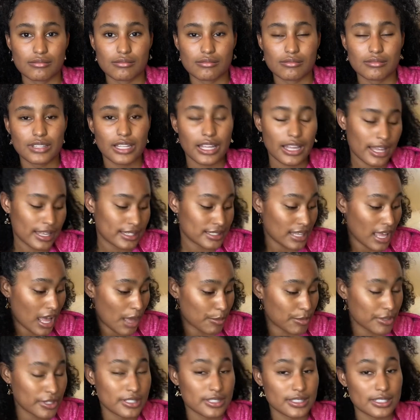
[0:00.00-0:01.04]
has
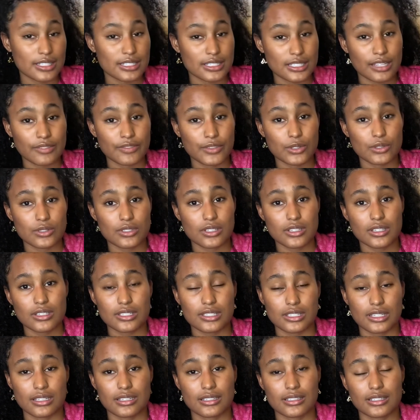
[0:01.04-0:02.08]
happened since I've used this
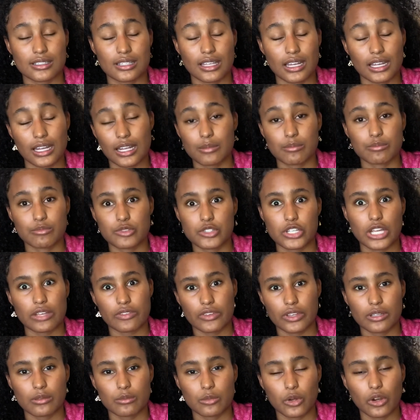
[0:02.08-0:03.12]
is that I'm
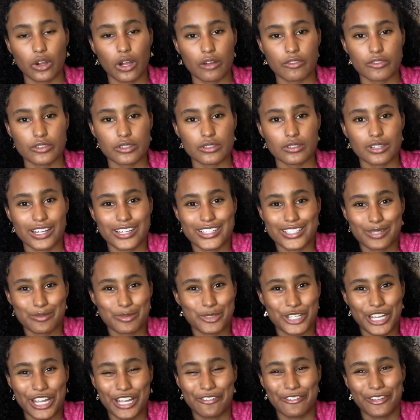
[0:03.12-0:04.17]
shaving more often, because I'm
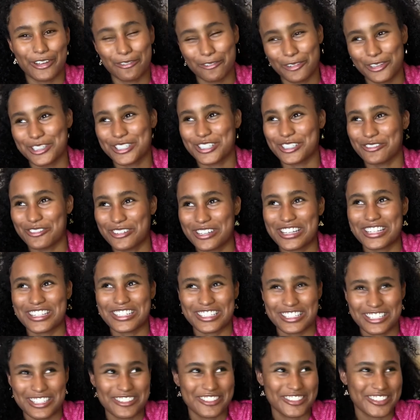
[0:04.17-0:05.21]
shaving once a week to
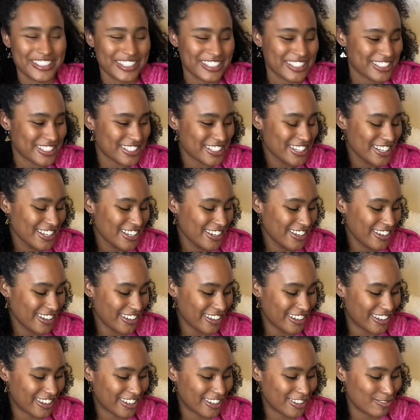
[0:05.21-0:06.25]
use this,
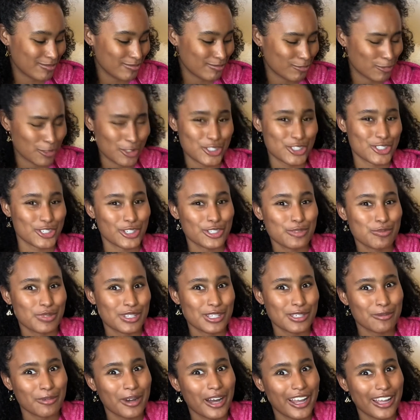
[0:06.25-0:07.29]
which could be
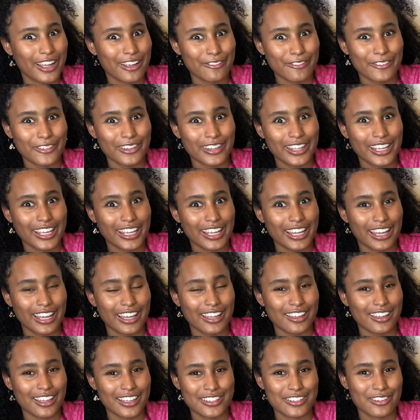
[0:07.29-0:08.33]
why I feel like
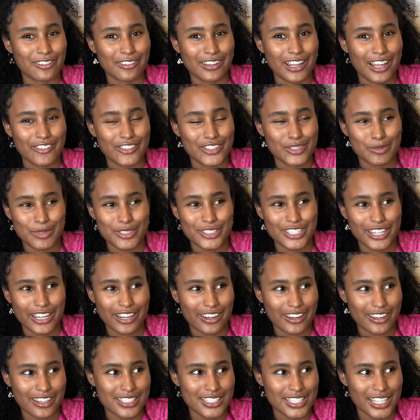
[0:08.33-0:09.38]
I don't have as much
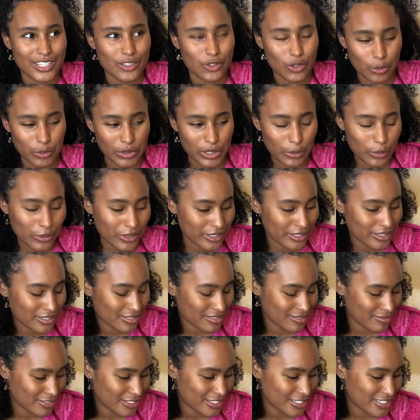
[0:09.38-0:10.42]
hair as I normally would,
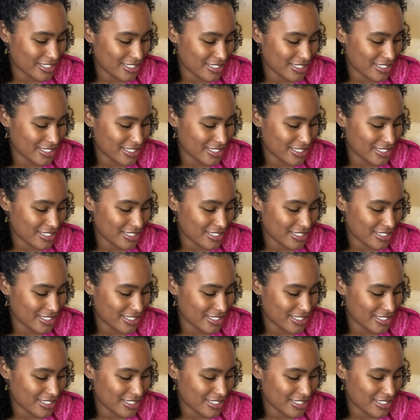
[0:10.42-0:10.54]
which,